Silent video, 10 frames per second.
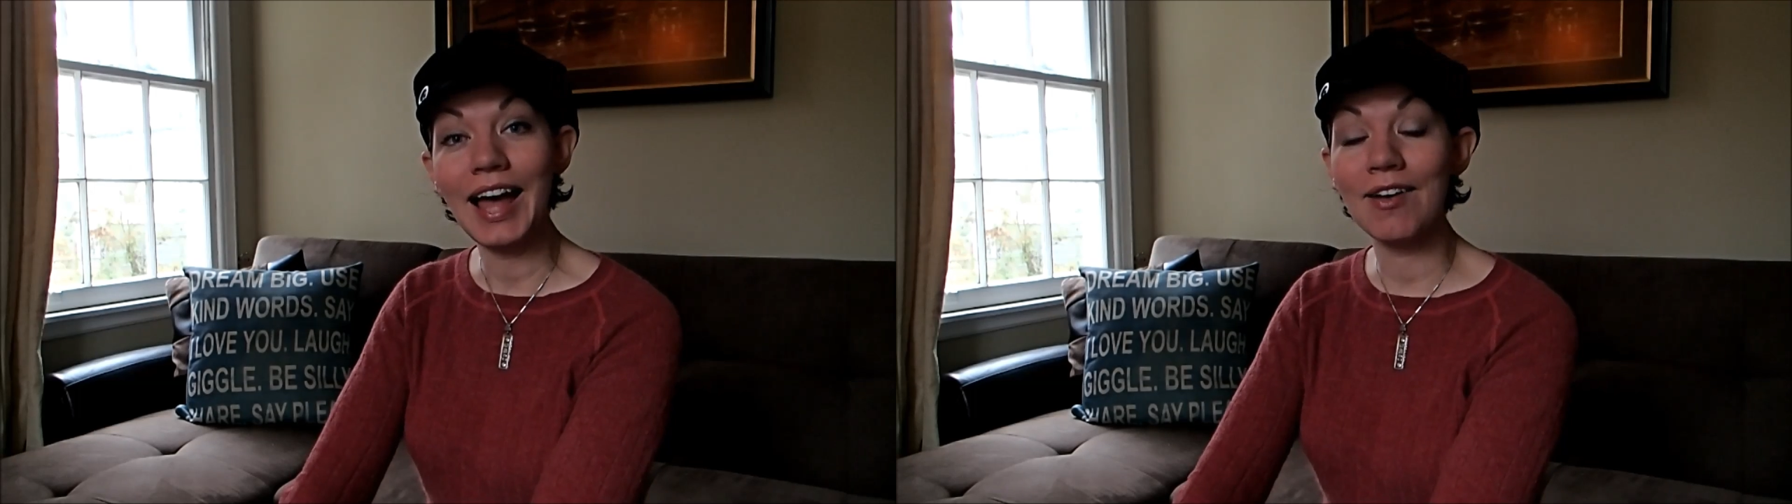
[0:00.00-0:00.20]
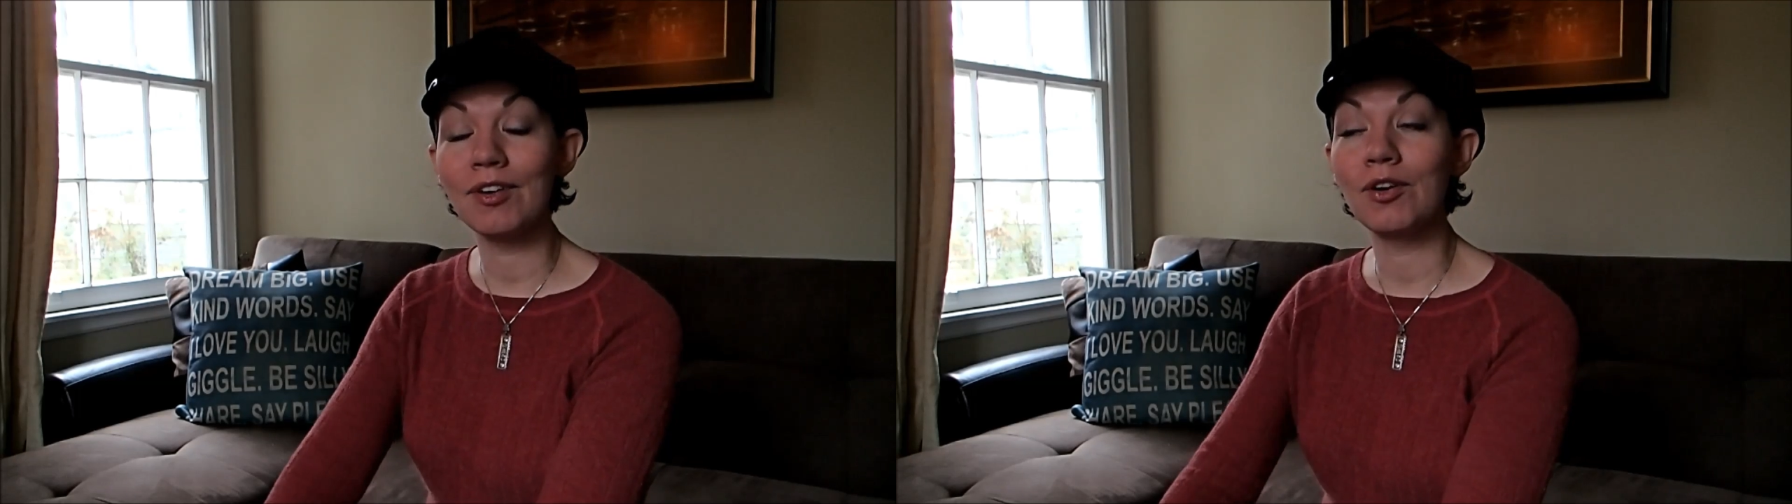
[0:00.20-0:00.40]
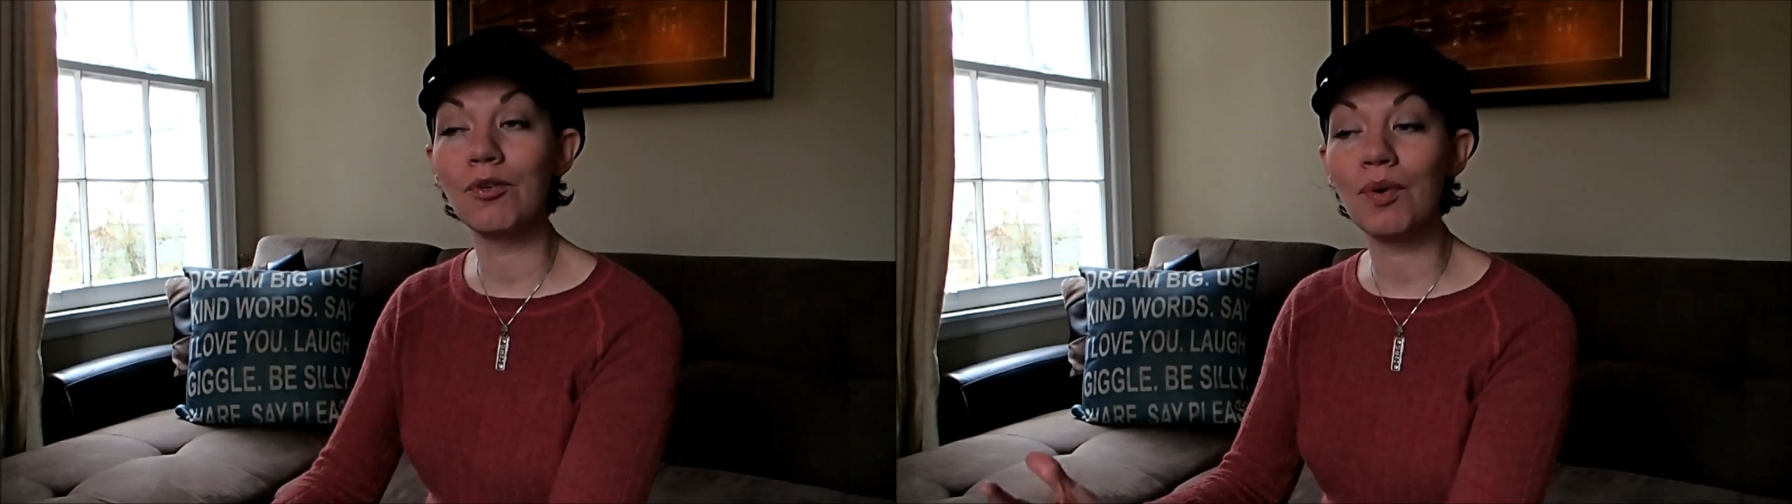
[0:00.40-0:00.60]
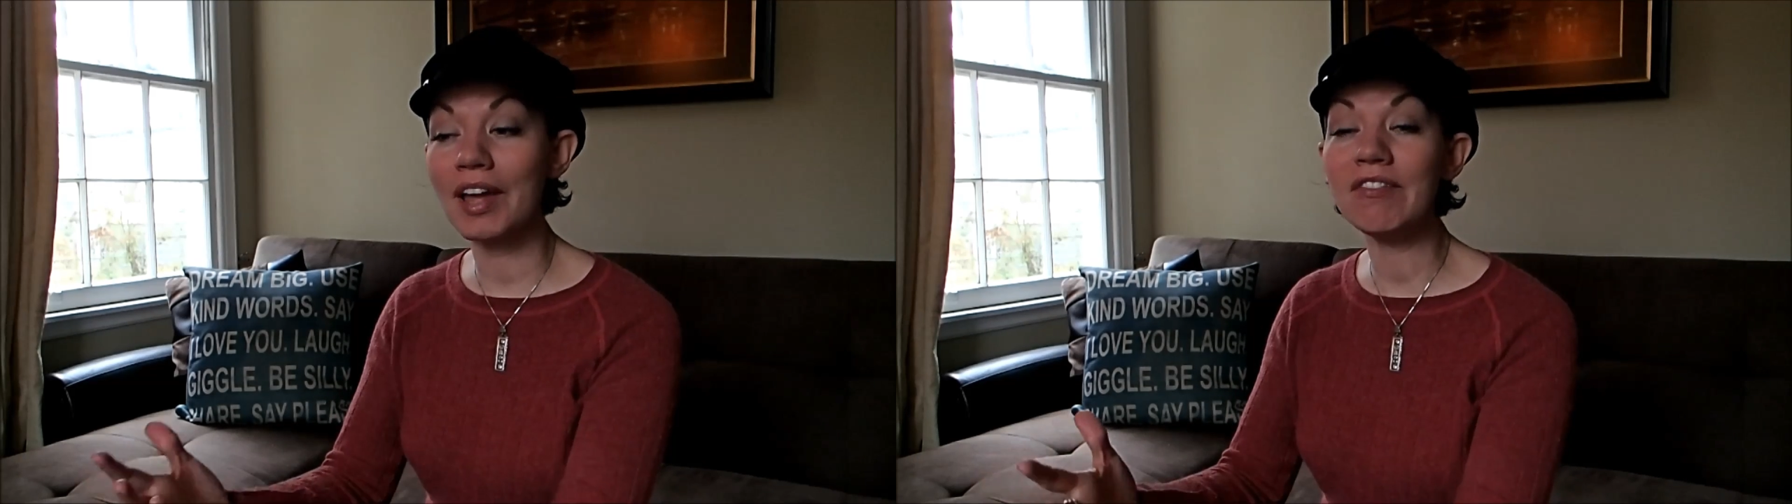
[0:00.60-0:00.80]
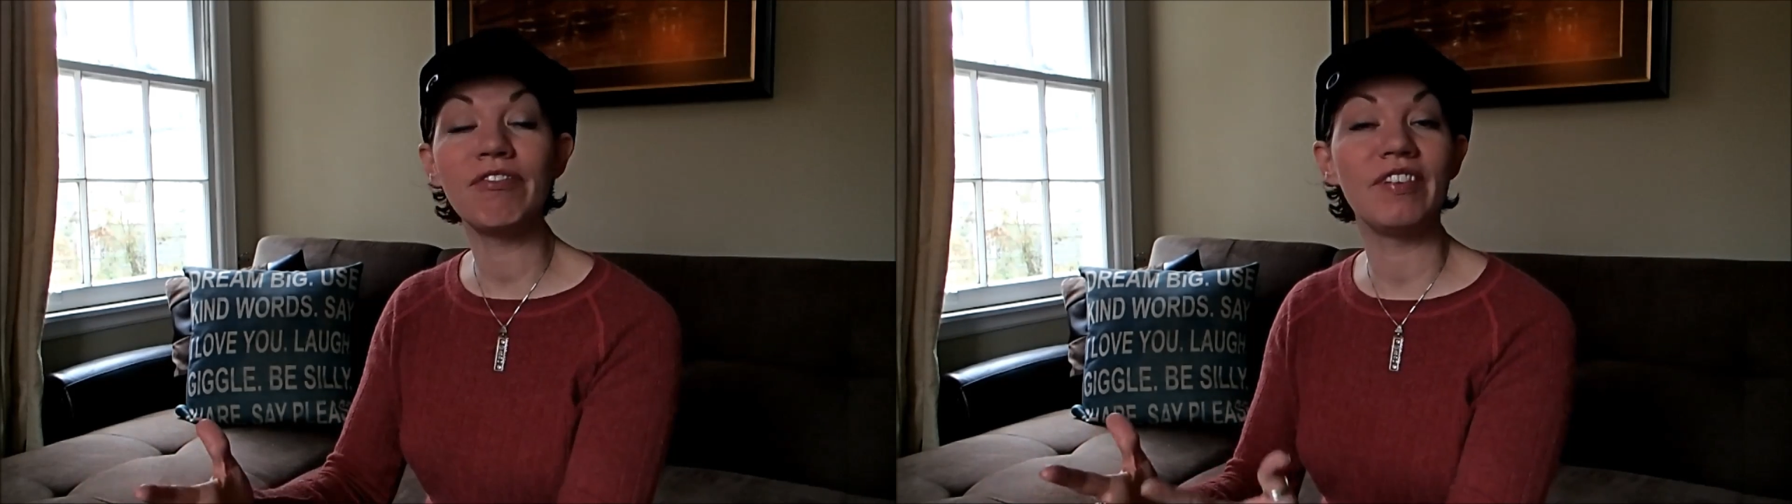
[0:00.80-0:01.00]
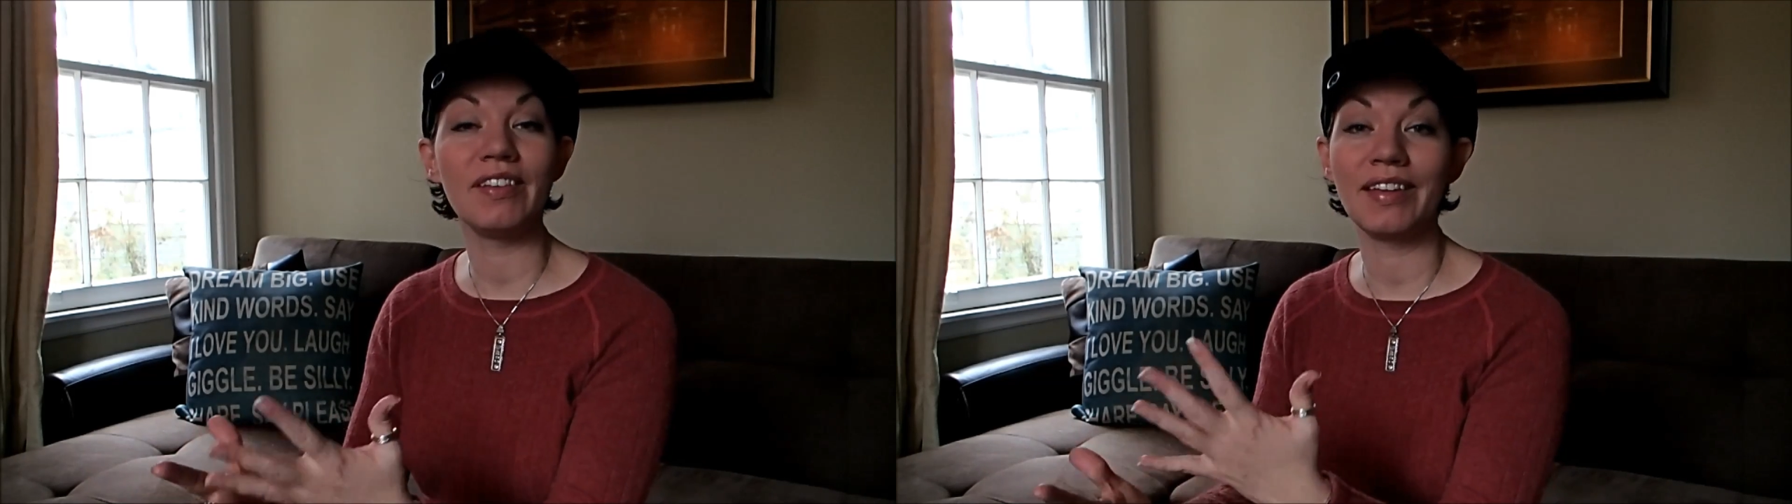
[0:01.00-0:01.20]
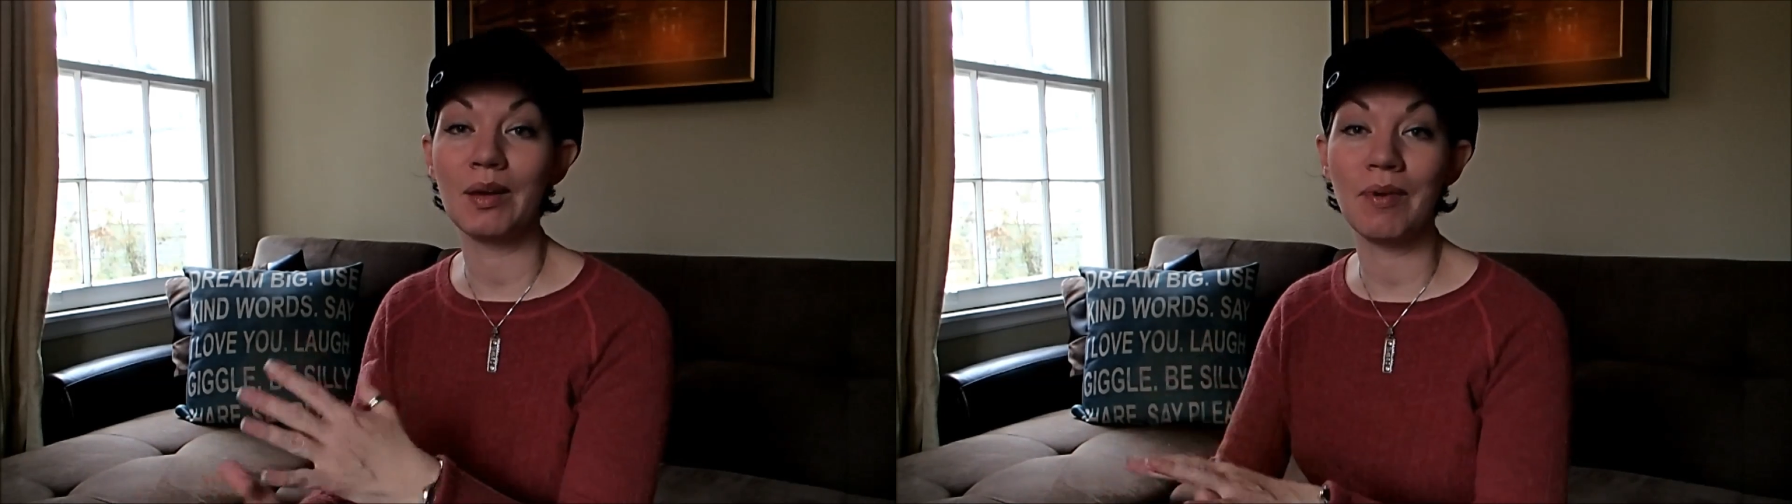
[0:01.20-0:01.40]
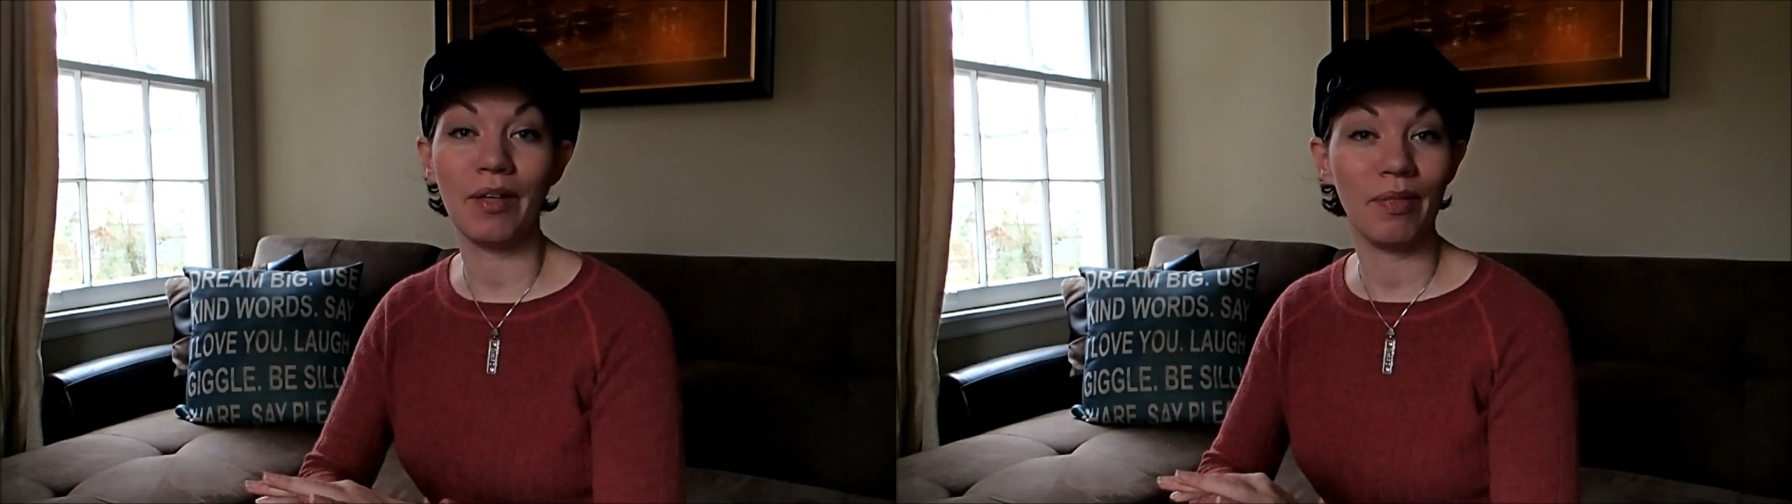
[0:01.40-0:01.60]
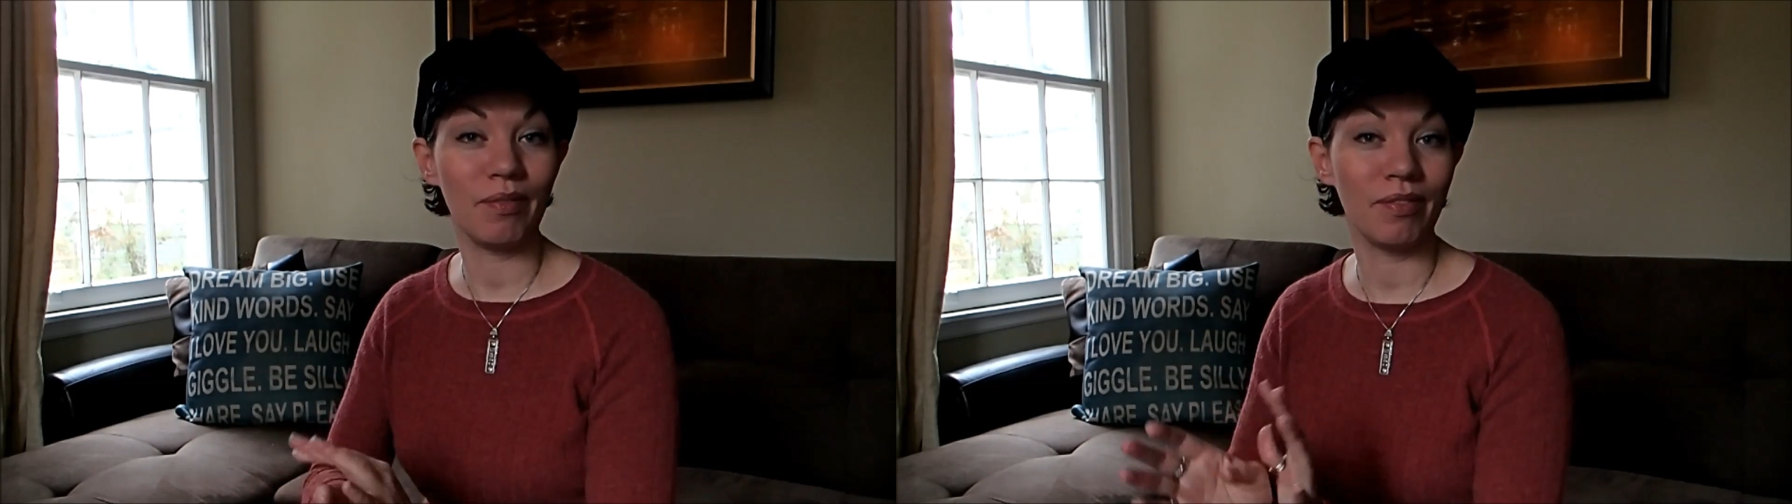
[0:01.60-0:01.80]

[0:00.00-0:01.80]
I have a great feeling about